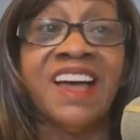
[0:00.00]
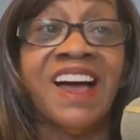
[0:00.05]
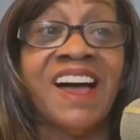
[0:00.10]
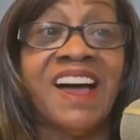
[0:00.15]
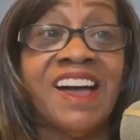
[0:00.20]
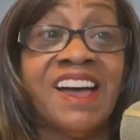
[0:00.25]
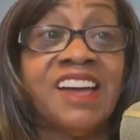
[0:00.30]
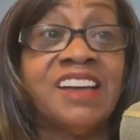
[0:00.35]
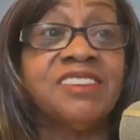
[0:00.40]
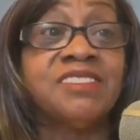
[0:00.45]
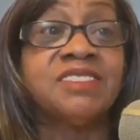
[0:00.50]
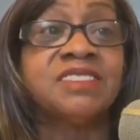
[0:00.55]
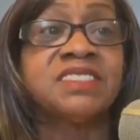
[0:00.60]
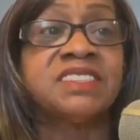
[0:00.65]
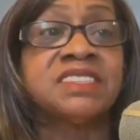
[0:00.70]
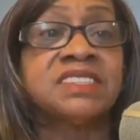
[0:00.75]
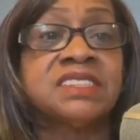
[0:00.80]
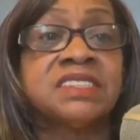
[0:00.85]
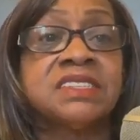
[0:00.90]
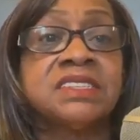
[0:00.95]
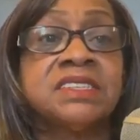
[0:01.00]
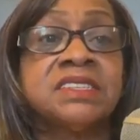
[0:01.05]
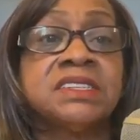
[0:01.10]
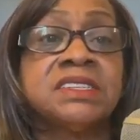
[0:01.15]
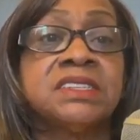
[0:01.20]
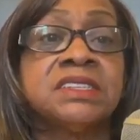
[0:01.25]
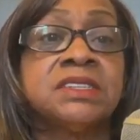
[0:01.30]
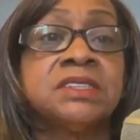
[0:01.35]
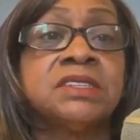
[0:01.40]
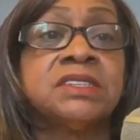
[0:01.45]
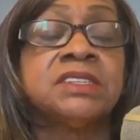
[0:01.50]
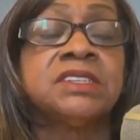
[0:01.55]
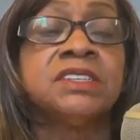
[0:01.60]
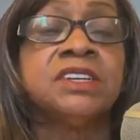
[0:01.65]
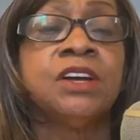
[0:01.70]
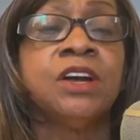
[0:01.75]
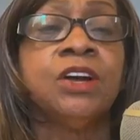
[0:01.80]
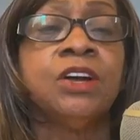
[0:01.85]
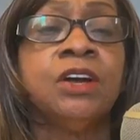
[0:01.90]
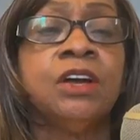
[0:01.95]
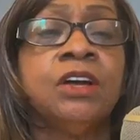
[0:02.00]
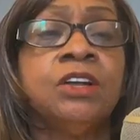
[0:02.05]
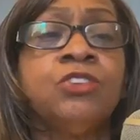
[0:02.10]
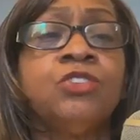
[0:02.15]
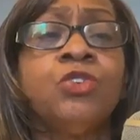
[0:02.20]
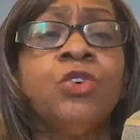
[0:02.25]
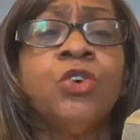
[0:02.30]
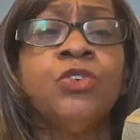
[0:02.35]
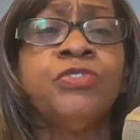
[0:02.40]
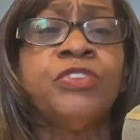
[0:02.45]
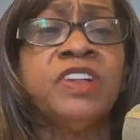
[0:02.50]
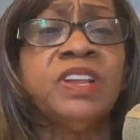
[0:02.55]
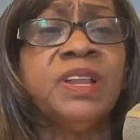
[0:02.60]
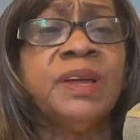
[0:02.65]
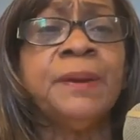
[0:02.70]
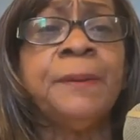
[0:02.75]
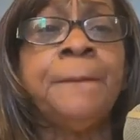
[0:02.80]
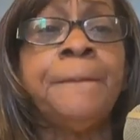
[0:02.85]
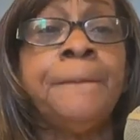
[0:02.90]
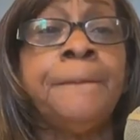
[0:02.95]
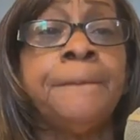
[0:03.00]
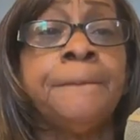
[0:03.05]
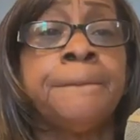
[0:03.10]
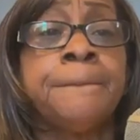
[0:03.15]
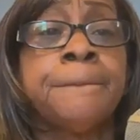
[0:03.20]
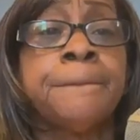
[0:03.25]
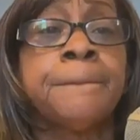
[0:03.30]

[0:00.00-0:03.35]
lives. Truthfully,